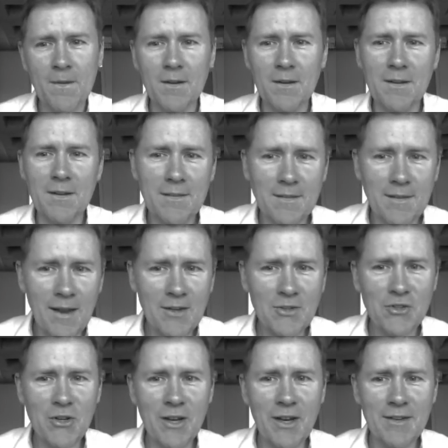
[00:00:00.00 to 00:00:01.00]

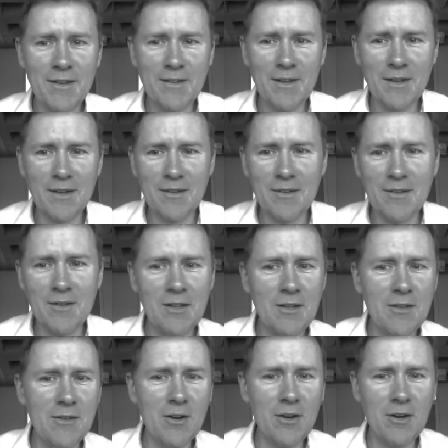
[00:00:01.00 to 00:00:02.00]
instantiating
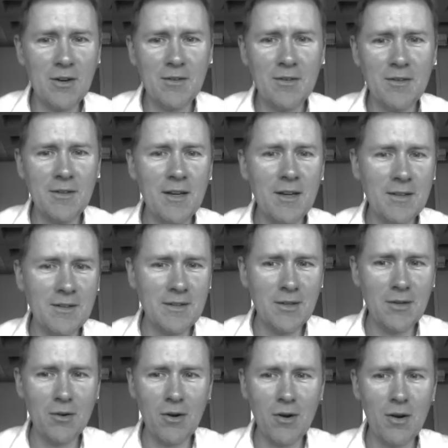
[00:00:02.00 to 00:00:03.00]
either the
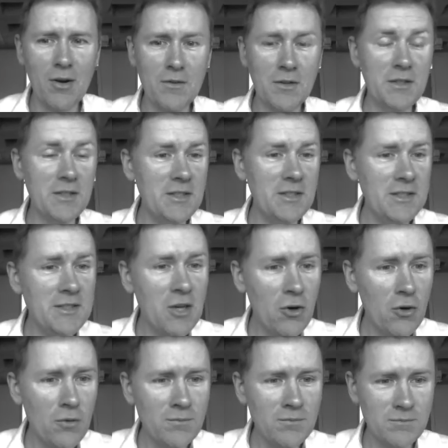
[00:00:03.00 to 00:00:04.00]
idea of an
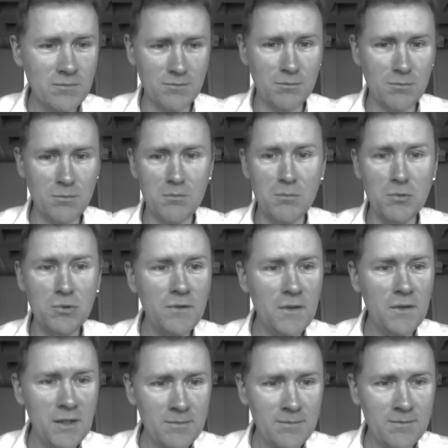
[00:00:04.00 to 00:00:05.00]
ego
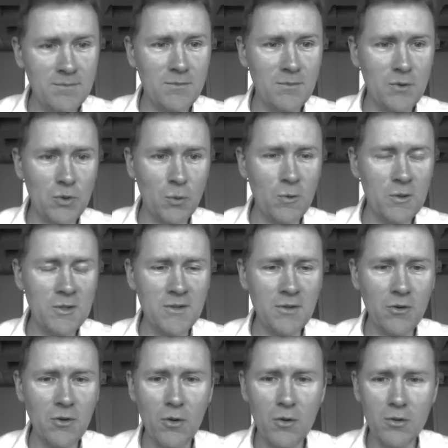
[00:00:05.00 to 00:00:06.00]
moving towards a
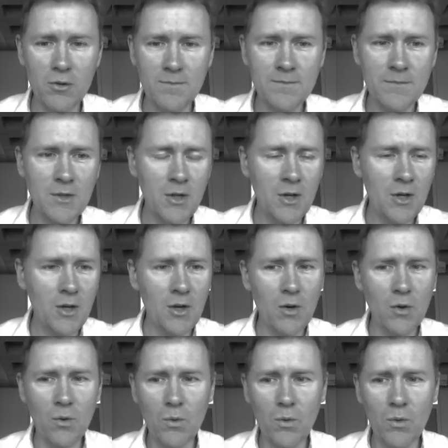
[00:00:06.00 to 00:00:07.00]
goal,
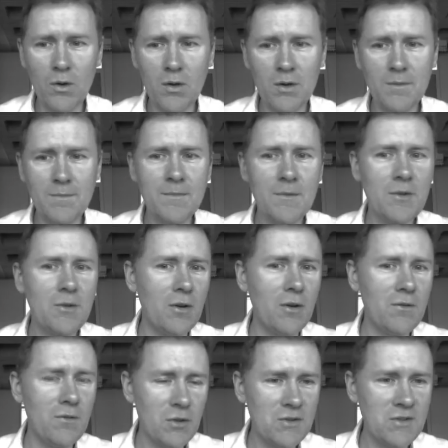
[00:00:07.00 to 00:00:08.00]
or
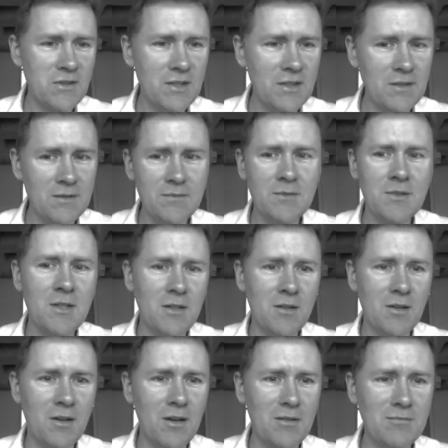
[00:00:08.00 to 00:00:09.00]
conversely,
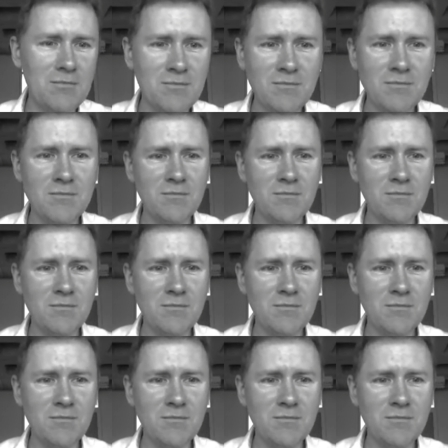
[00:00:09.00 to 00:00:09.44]
um,